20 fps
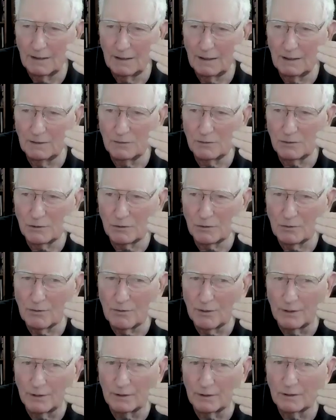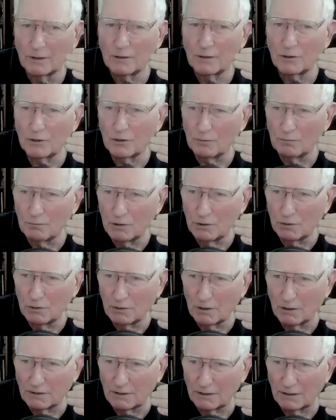into the
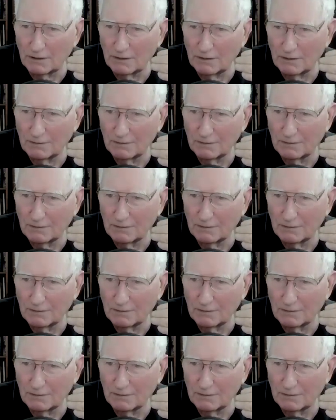community.